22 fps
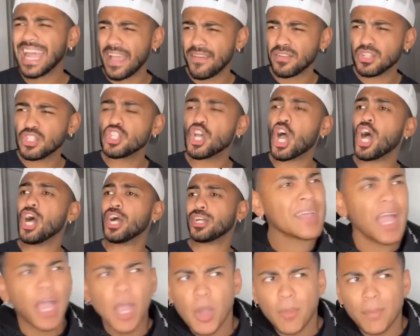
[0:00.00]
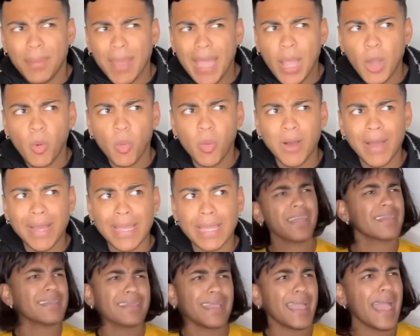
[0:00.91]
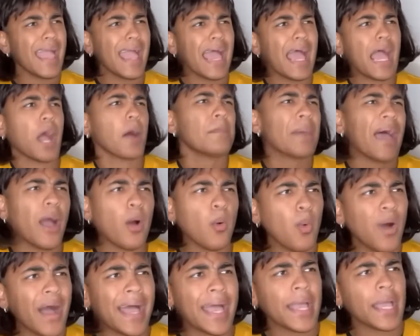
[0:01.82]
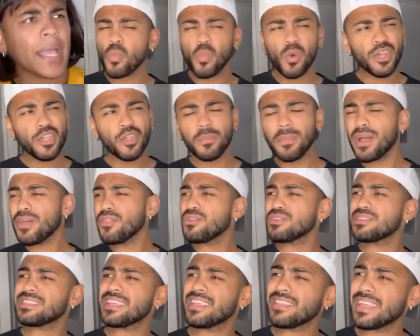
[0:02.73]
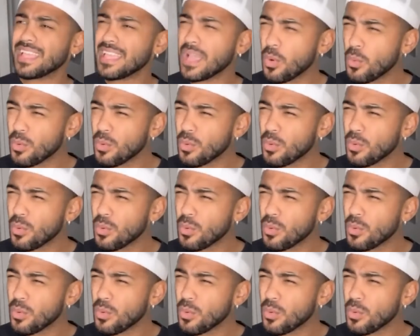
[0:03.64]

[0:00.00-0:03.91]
to have a talk. About what? Yeah, about what? Well, your mother said that